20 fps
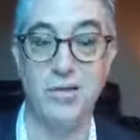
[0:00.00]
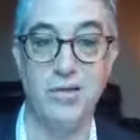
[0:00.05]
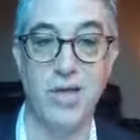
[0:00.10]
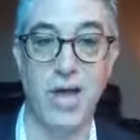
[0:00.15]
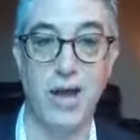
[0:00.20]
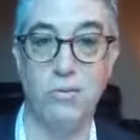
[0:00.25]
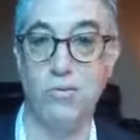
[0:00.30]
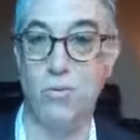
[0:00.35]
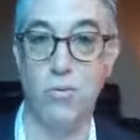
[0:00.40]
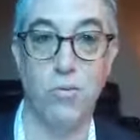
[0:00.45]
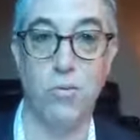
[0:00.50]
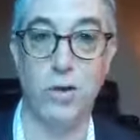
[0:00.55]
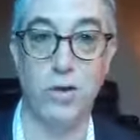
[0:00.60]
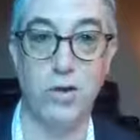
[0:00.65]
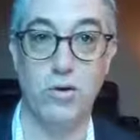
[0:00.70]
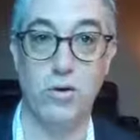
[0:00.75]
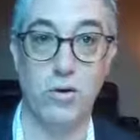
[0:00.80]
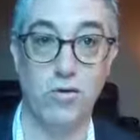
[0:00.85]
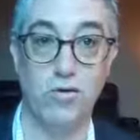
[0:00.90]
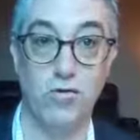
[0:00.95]
then
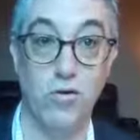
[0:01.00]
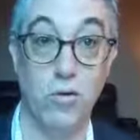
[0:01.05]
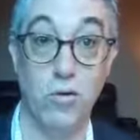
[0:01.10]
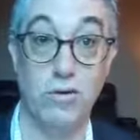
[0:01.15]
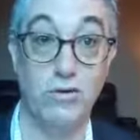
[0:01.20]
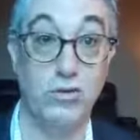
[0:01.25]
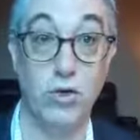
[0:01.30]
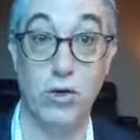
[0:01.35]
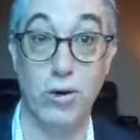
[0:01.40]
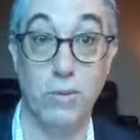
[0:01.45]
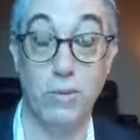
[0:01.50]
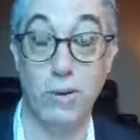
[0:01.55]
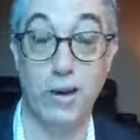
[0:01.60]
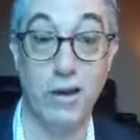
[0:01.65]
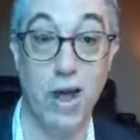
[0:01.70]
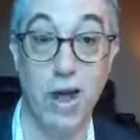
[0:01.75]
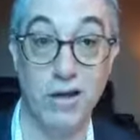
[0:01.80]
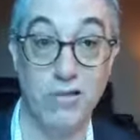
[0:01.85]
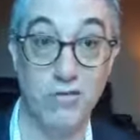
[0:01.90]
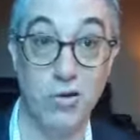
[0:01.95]
what you can do is you could be
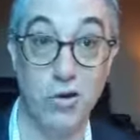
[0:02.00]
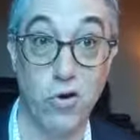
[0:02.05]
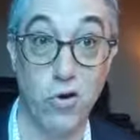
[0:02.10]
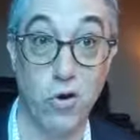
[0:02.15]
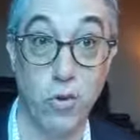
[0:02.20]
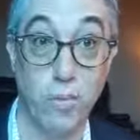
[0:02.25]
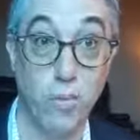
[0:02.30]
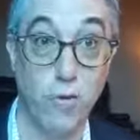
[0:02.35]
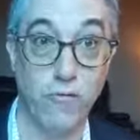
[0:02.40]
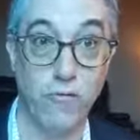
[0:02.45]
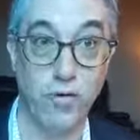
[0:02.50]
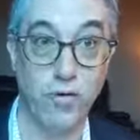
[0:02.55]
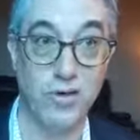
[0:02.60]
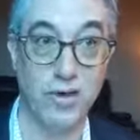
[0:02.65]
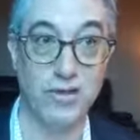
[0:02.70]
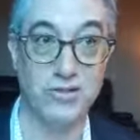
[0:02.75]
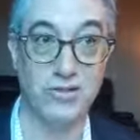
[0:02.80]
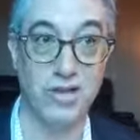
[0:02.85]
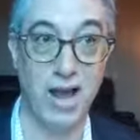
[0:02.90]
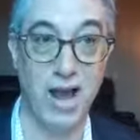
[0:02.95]
kind of an Uber for
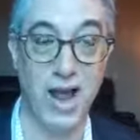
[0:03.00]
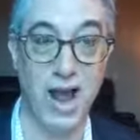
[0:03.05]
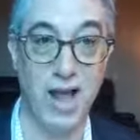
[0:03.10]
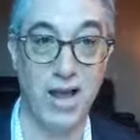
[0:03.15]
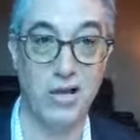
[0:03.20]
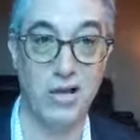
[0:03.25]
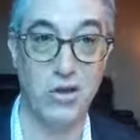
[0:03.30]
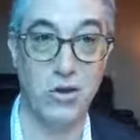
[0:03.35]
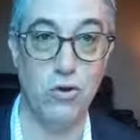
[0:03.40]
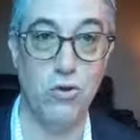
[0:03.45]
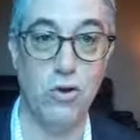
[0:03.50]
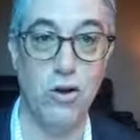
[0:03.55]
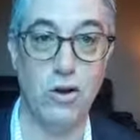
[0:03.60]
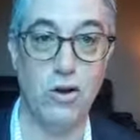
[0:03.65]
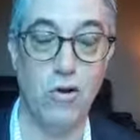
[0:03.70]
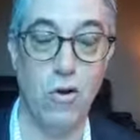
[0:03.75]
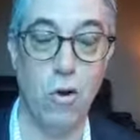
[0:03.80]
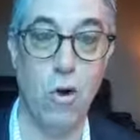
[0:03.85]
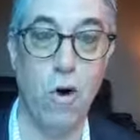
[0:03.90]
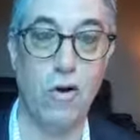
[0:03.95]
this and you
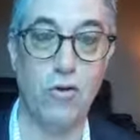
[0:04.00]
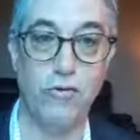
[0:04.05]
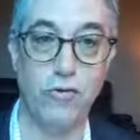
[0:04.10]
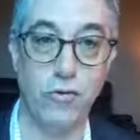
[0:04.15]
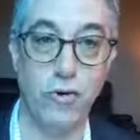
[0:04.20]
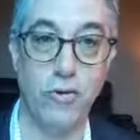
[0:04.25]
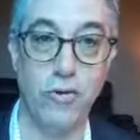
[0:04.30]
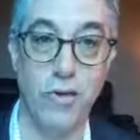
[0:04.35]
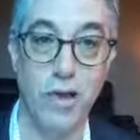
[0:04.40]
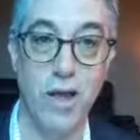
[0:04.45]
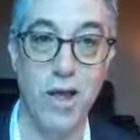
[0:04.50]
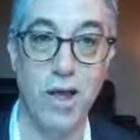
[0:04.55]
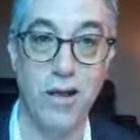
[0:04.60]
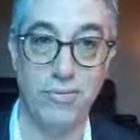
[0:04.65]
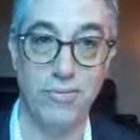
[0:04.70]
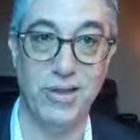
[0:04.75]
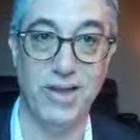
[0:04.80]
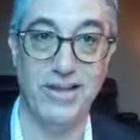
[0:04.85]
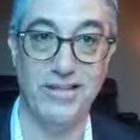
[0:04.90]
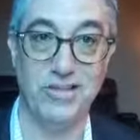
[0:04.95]
could offer
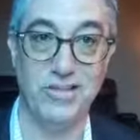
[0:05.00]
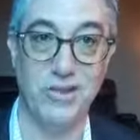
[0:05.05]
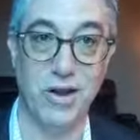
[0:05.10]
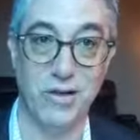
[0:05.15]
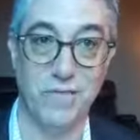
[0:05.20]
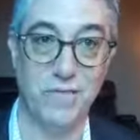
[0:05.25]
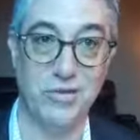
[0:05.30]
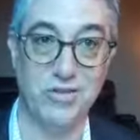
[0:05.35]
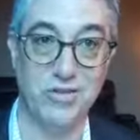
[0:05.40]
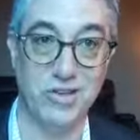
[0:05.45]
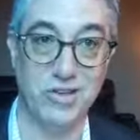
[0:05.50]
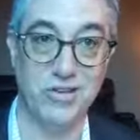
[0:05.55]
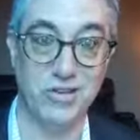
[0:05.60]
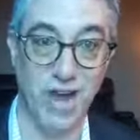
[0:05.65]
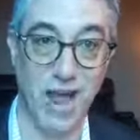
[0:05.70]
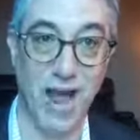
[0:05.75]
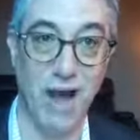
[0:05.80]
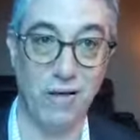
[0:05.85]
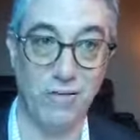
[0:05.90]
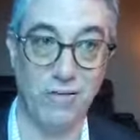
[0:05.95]
these services
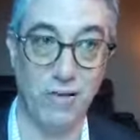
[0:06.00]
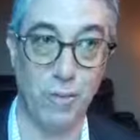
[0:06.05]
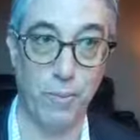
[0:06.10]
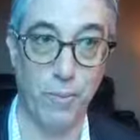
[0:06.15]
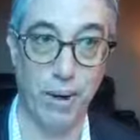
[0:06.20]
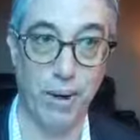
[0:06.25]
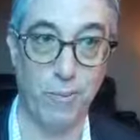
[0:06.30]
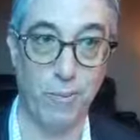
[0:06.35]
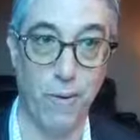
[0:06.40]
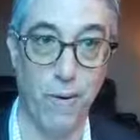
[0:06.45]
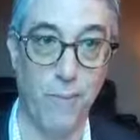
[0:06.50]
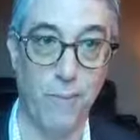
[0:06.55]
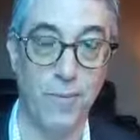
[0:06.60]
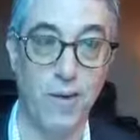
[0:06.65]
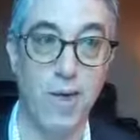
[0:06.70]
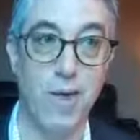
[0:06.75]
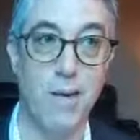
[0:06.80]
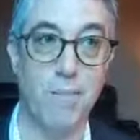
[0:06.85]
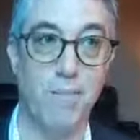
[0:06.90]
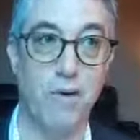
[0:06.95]
out to people,
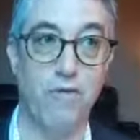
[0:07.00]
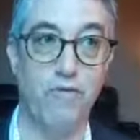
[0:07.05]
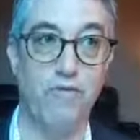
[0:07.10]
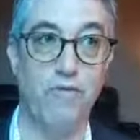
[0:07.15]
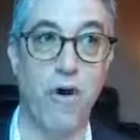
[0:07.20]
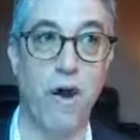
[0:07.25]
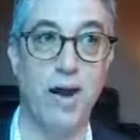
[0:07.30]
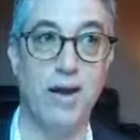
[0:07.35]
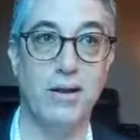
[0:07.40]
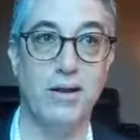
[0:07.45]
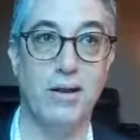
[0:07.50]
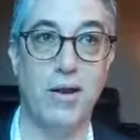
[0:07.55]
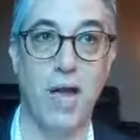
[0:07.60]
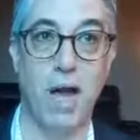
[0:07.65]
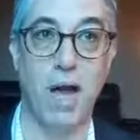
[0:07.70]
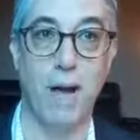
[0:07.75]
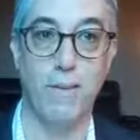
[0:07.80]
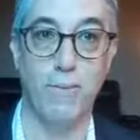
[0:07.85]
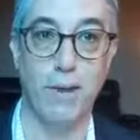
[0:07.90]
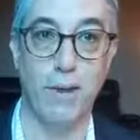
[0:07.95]
but find
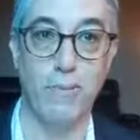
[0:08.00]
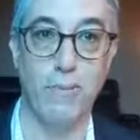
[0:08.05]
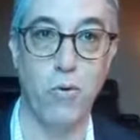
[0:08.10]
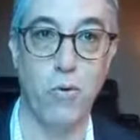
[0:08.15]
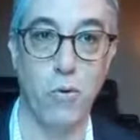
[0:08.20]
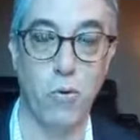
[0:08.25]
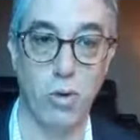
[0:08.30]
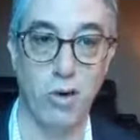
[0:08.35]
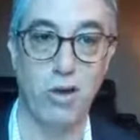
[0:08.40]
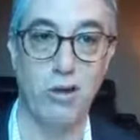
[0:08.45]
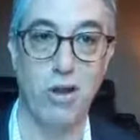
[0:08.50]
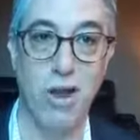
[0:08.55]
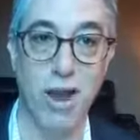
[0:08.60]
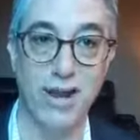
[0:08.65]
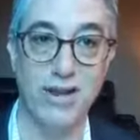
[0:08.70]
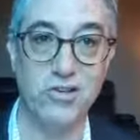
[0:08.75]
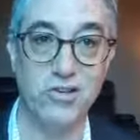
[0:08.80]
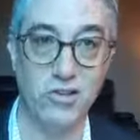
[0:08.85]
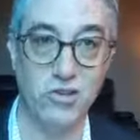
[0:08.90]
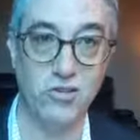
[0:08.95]
uh, people who would
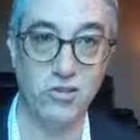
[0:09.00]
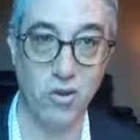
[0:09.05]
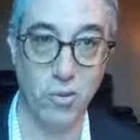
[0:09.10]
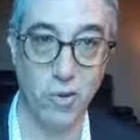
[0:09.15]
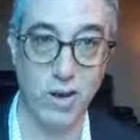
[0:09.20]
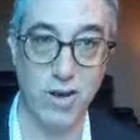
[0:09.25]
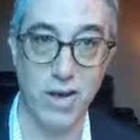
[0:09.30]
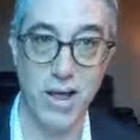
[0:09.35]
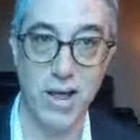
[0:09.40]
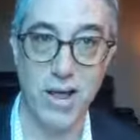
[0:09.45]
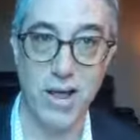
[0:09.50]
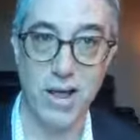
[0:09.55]
like to do it,